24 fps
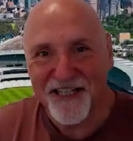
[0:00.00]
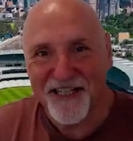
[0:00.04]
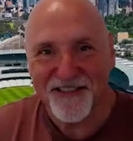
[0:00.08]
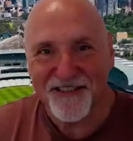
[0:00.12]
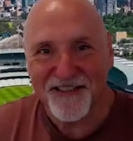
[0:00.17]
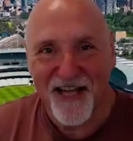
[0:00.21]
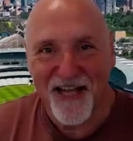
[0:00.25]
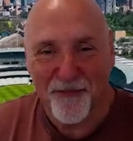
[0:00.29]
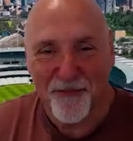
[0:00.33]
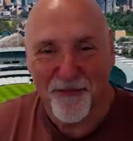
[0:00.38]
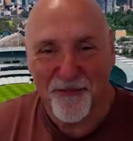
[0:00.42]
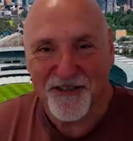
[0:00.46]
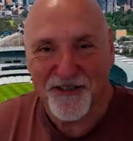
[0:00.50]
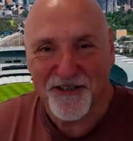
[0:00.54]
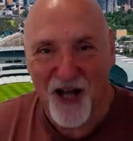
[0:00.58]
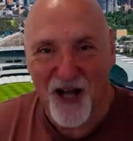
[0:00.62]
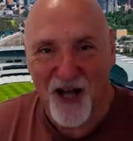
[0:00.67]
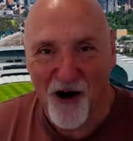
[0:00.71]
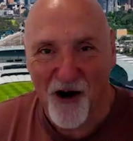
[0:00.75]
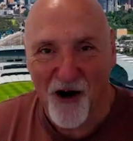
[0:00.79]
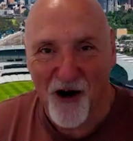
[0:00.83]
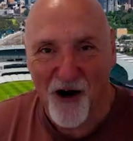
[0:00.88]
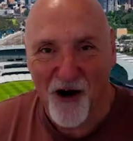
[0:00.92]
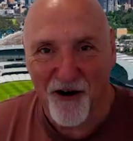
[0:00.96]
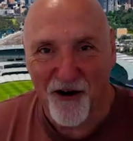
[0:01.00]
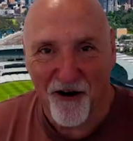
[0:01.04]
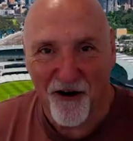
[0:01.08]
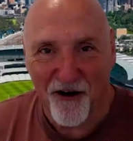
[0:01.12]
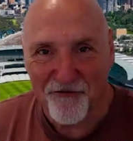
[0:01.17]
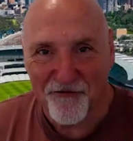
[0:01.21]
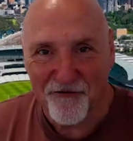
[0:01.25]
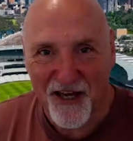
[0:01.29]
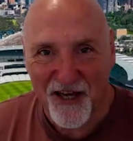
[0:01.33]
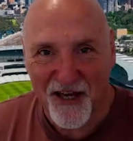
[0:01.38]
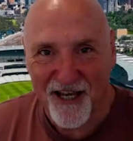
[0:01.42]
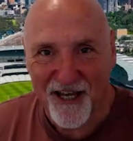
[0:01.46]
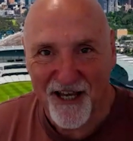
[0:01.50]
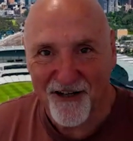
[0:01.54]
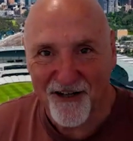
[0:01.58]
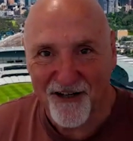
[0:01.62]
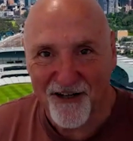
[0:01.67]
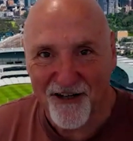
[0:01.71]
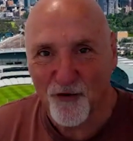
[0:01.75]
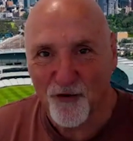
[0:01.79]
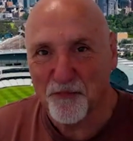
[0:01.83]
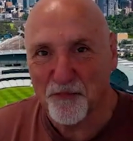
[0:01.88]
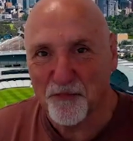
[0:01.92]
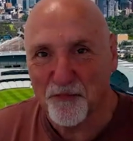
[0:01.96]
next episode of the
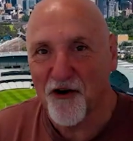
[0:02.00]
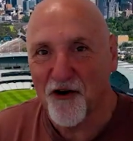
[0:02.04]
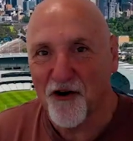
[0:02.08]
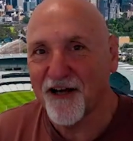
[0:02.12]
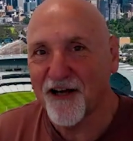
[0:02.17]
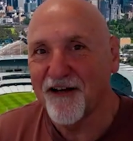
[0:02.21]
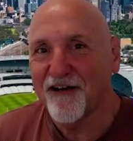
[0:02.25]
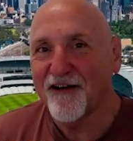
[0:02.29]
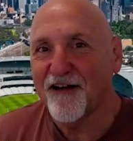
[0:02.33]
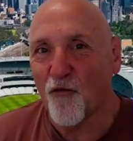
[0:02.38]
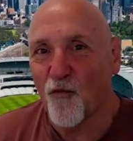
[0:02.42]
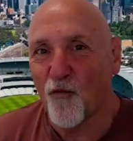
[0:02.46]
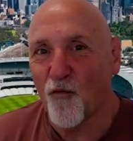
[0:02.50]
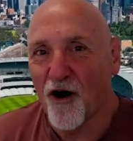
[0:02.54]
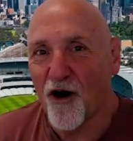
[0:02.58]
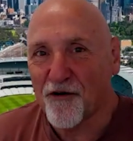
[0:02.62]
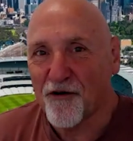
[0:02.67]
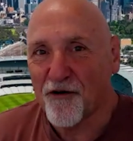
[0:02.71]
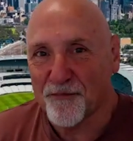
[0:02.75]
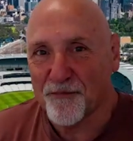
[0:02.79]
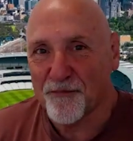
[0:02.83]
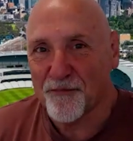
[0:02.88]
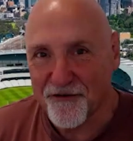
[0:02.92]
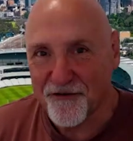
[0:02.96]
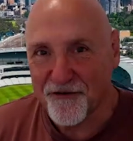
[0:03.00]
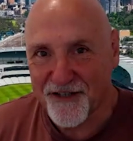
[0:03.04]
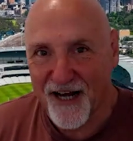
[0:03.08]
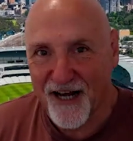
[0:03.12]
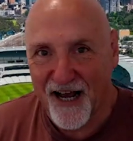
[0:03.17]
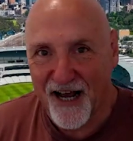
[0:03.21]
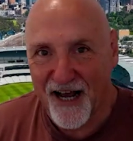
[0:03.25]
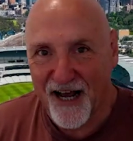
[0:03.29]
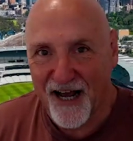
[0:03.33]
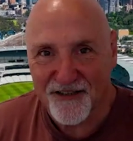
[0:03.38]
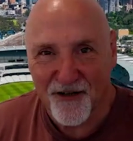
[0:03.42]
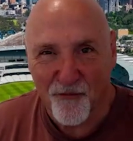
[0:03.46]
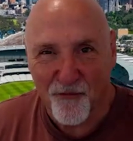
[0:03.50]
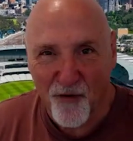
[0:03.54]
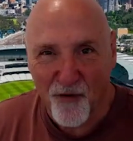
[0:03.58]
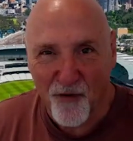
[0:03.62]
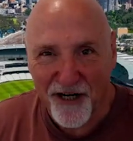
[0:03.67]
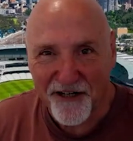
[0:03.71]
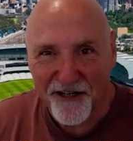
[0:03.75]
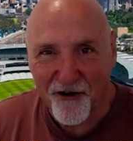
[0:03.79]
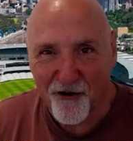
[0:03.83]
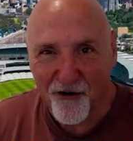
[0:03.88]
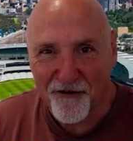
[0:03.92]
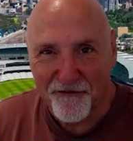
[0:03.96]
Good Bloke Not Woke podcast. I'm
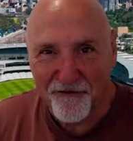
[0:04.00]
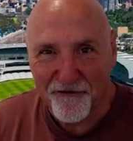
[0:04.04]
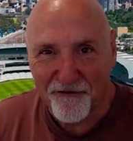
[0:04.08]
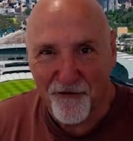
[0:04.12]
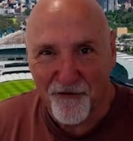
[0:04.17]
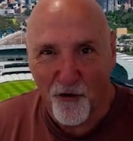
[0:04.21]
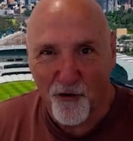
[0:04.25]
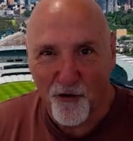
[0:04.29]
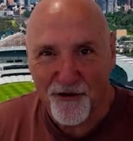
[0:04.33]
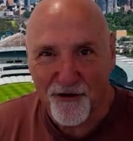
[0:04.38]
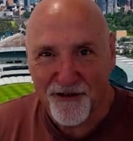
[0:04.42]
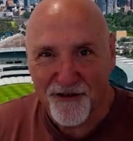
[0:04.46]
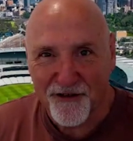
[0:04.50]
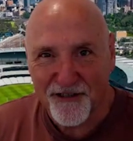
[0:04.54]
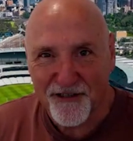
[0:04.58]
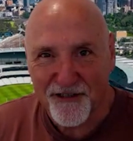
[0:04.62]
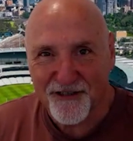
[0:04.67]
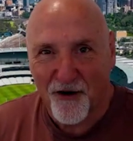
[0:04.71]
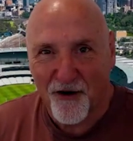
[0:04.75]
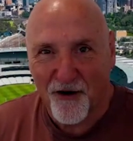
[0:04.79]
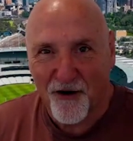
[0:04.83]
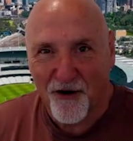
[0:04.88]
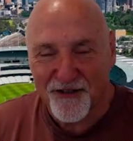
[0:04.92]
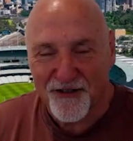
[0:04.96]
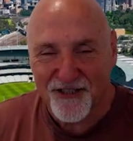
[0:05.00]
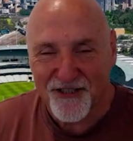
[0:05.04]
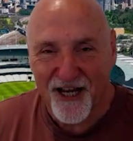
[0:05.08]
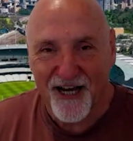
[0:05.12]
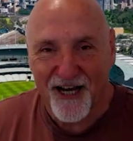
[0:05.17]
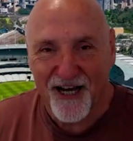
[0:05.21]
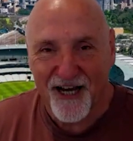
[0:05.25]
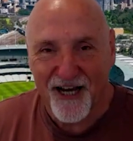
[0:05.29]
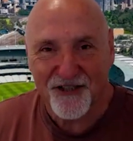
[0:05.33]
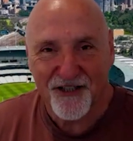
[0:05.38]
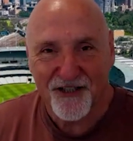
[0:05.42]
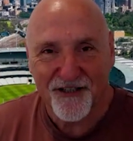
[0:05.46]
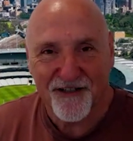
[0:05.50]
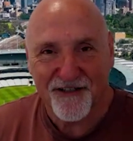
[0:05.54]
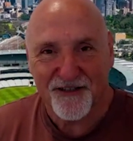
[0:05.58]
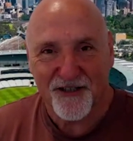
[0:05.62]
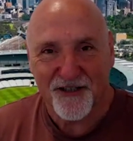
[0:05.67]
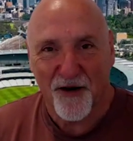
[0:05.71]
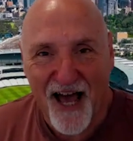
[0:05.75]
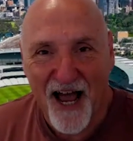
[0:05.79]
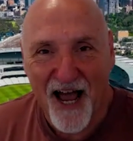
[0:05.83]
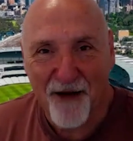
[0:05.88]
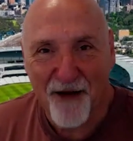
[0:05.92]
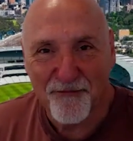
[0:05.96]
really looking forward to this conversation.
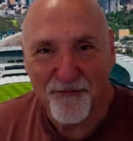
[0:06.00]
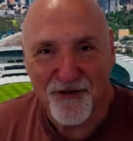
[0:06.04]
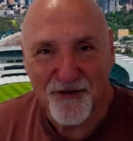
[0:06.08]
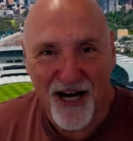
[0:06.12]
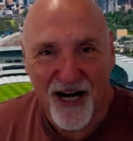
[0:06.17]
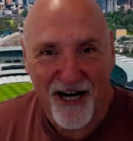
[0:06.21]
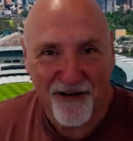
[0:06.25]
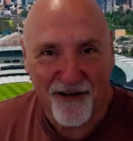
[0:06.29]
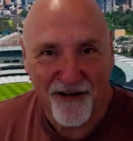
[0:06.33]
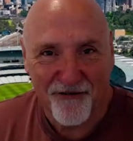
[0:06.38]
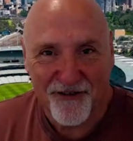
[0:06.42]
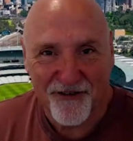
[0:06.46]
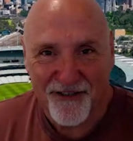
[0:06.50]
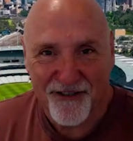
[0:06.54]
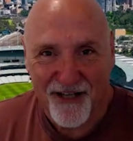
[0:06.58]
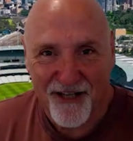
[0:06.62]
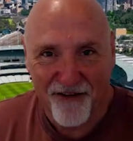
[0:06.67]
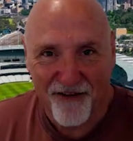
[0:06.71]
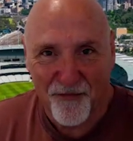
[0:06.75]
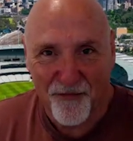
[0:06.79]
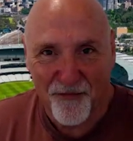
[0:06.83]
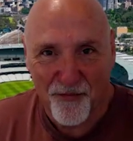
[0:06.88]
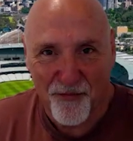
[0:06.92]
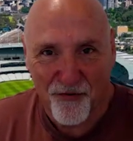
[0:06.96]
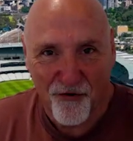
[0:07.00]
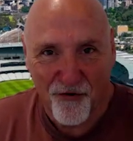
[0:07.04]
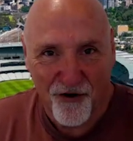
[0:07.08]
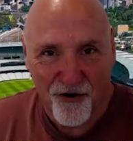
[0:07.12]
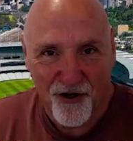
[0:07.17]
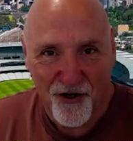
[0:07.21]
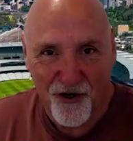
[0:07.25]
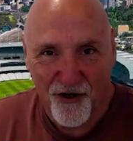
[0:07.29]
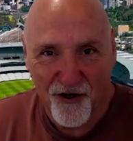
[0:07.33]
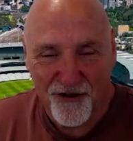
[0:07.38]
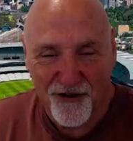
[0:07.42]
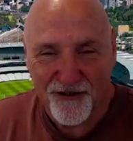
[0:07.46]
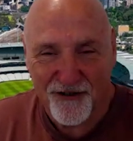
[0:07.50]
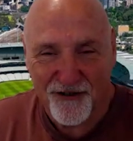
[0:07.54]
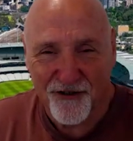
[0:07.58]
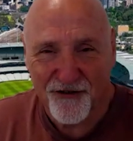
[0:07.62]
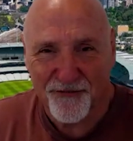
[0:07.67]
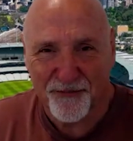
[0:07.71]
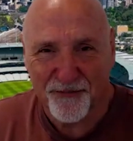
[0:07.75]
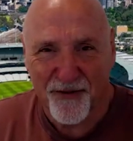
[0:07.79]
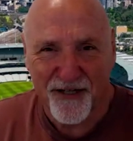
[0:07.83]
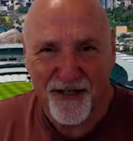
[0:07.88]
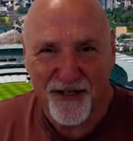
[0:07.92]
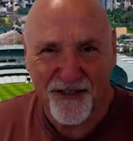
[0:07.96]
Today I'm chatting with David Broadhurst,
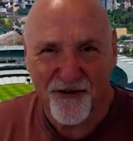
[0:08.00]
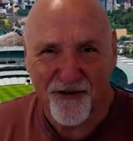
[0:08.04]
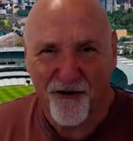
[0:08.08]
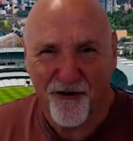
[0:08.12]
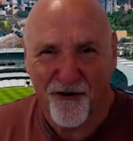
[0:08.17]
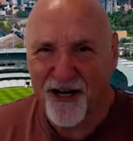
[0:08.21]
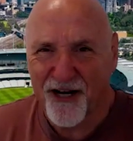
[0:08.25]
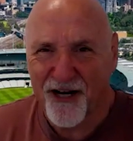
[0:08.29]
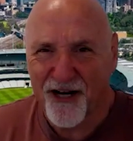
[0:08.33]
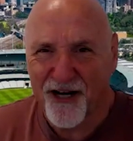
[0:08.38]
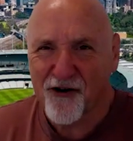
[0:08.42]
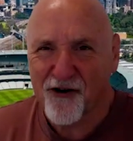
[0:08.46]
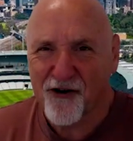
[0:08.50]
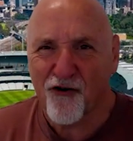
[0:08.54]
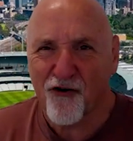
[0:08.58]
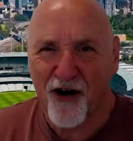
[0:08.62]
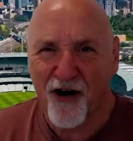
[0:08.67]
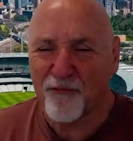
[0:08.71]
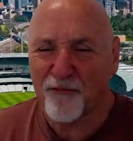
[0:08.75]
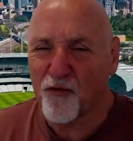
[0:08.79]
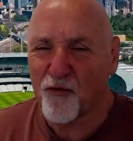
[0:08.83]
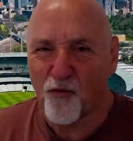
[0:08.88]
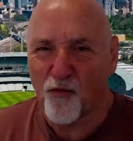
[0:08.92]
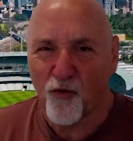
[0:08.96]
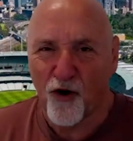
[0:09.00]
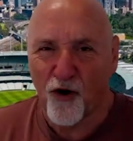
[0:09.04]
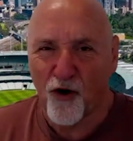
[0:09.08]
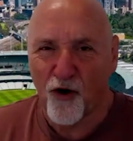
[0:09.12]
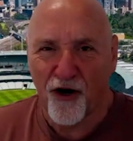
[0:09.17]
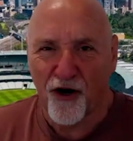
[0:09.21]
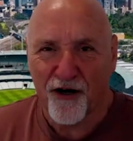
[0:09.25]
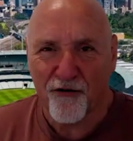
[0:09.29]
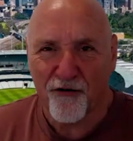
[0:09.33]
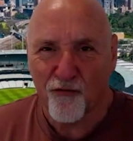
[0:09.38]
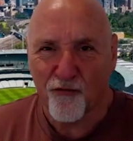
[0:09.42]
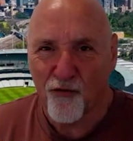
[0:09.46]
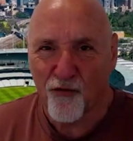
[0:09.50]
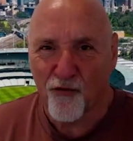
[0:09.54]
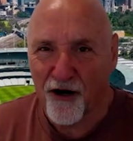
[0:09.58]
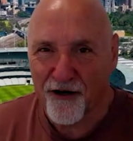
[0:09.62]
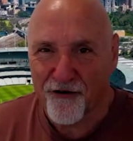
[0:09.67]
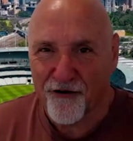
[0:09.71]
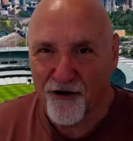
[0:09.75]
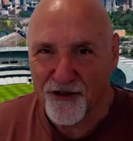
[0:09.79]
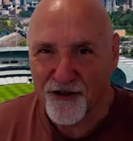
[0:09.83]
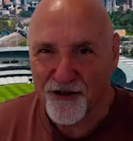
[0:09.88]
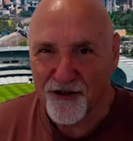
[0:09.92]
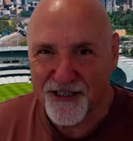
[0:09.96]
who's been doing incredible work right
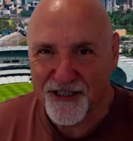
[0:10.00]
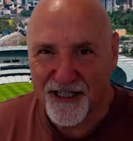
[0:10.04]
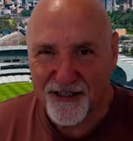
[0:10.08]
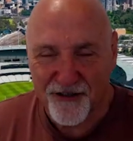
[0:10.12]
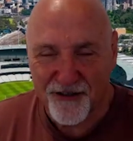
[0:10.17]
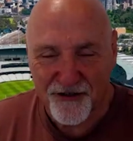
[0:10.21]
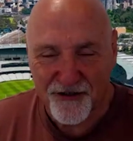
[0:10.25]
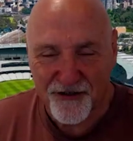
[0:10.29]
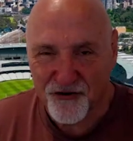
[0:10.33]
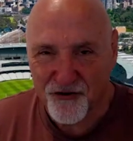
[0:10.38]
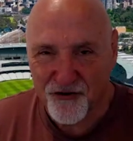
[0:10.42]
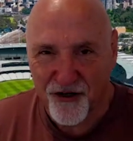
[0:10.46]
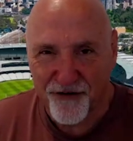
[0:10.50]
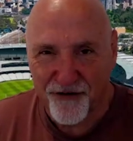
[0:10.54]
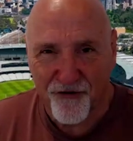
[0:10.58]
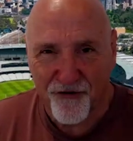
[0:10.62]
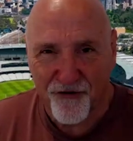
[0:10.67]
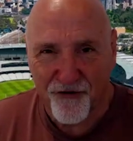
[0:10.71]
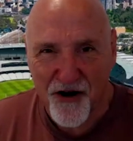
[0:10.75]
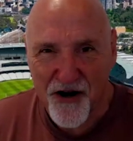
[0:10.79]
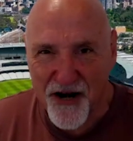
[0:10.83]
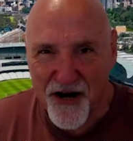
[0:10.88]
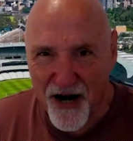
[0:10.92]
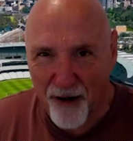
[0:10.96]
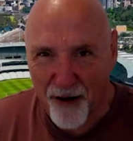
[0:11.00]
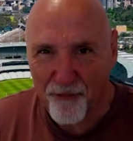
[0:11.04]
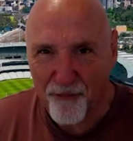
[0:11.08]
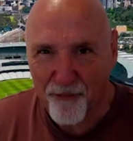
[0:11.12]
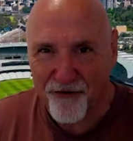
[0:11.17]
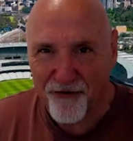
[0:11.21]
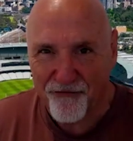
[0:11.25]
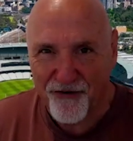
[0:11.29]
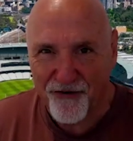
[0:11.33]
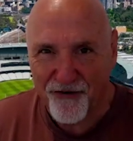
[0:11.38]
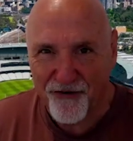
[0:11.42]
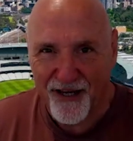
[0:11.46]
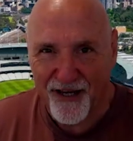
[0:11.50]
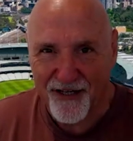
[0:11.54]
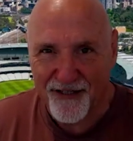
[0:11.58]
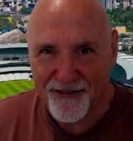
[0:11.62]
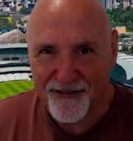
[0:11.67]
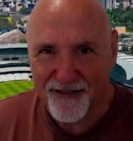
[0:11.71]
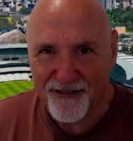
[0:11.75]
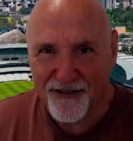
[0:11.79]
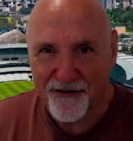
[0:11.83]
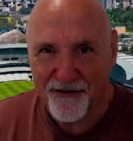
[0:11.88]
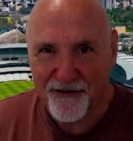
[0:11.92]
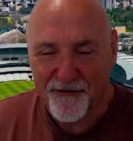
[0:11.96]
across the industry for a number of
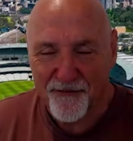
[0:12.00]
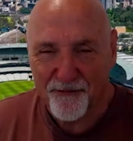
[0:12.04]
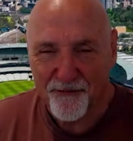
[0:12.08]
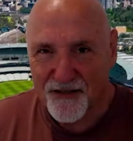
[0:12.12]
years.